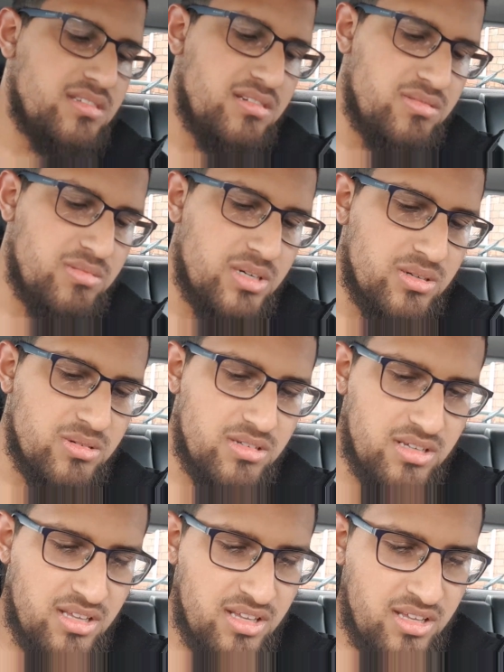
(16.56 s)
Oh well.
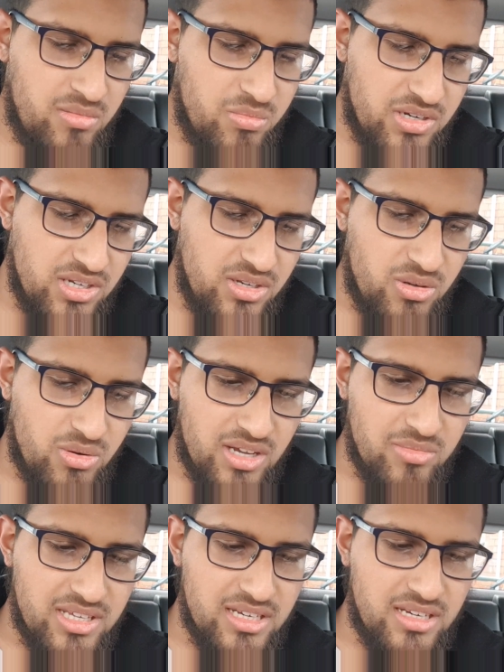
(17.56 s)
But you know what I
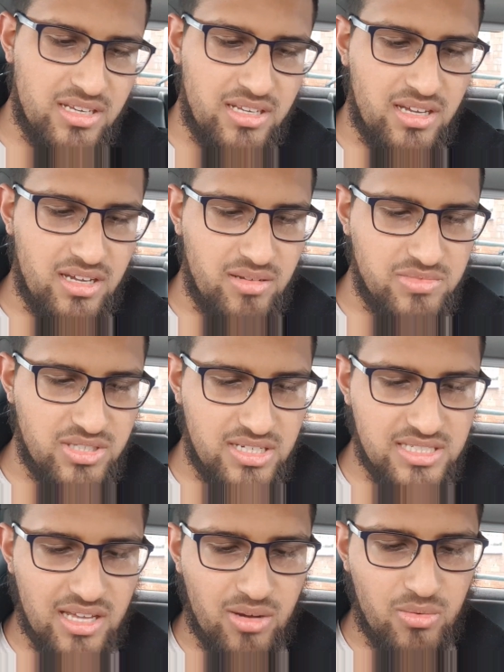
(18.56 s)
mean. So there's that